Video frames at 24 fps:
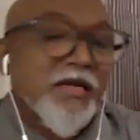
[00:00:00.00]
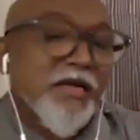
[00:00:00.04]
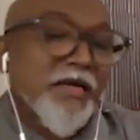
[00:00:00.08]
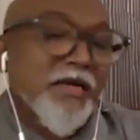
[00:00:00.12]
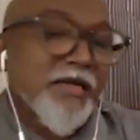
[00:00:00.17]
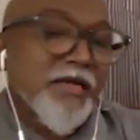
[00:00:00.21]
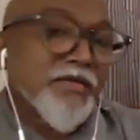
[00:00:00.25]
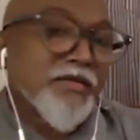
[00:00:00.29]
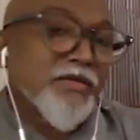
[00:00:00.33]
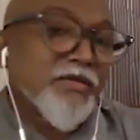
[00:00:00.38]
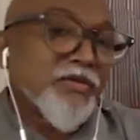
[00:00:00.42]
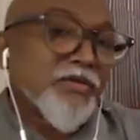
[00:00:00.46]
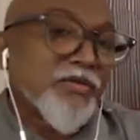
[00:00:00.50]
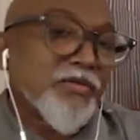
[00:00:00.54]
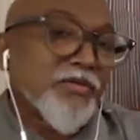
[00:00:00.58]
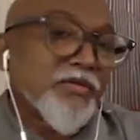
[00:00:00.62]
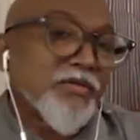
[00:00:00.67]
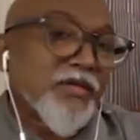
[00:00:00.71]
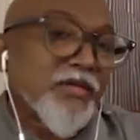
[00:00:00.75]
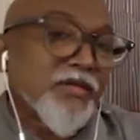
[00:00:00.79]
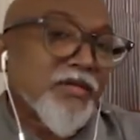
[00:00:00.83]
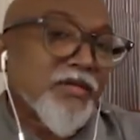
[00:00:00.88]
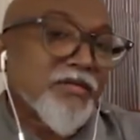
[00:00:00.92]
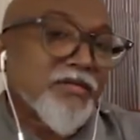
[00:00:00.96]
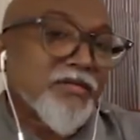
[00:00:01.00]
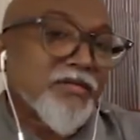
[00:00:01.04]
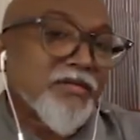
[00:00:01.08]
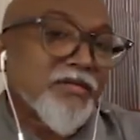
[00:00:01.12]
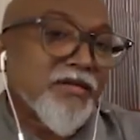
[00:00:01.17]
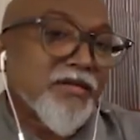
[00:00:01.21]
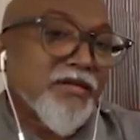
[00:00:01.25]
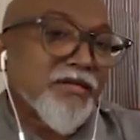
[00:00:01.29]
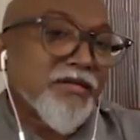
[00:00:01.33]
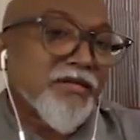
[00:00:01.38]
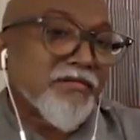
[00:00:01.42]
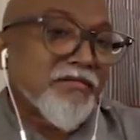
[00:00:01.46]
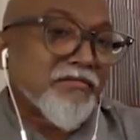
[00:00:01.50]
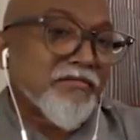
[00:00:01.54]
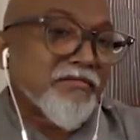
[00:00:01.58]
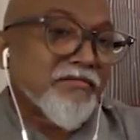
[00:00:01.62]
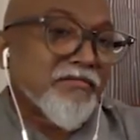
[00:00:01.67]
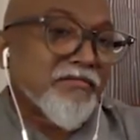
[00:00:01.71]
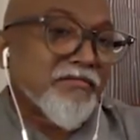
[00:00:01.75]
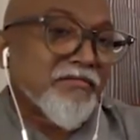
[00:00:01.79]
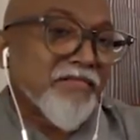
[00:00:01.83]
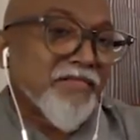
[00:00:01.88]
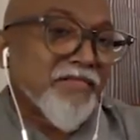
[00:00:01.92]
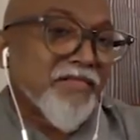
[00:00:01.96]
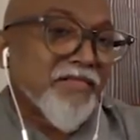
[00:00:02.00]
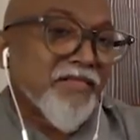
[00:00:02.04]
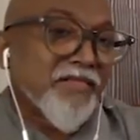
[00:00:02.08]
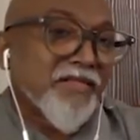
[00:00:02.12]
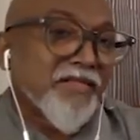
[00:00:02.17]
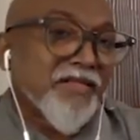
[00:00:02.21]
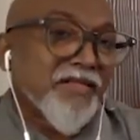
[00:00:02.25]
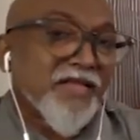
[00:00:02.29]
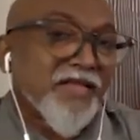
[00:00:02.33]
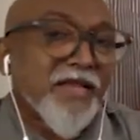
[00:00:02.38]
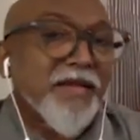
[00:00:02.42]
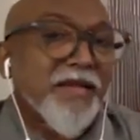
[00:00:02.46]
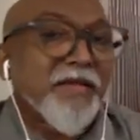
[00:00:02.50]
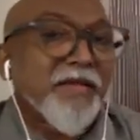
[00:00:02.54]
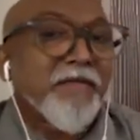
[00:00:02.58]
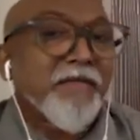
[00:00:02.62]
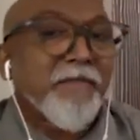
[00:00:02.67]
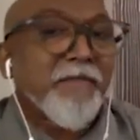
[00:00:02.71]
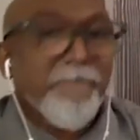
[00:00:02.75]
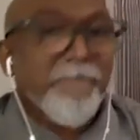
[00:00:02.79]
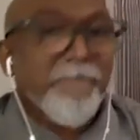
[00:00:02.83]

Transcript: and 2010